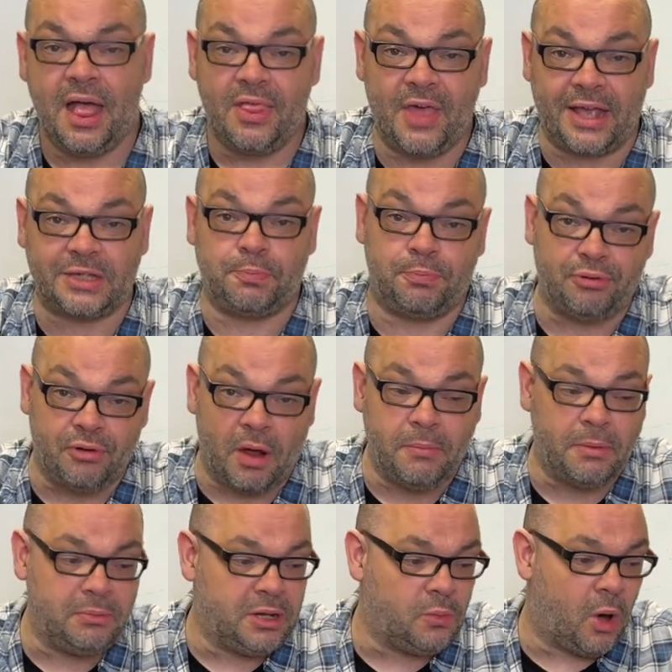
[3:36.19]
That's
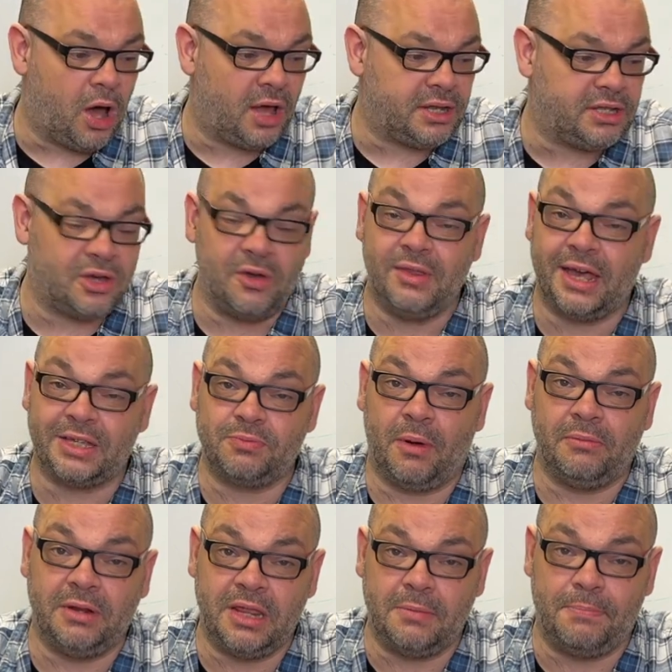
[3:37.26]
probably what I'd do. That's
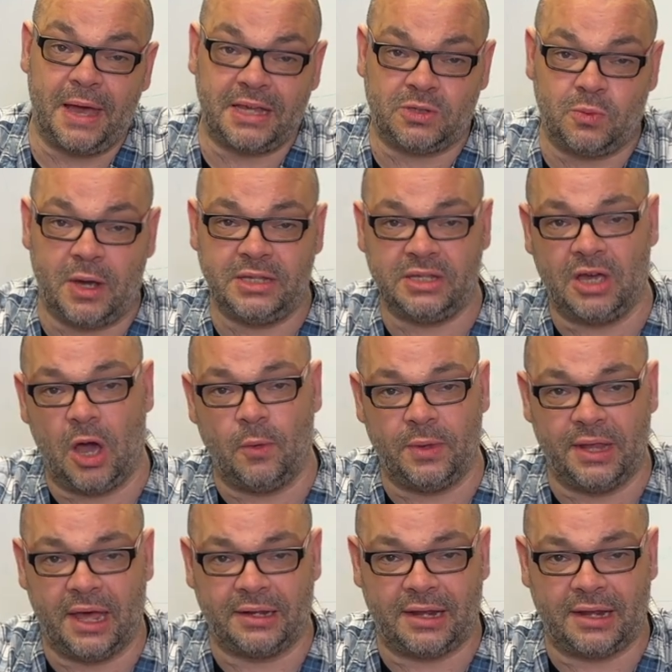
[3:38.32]
probably the best way to go with that,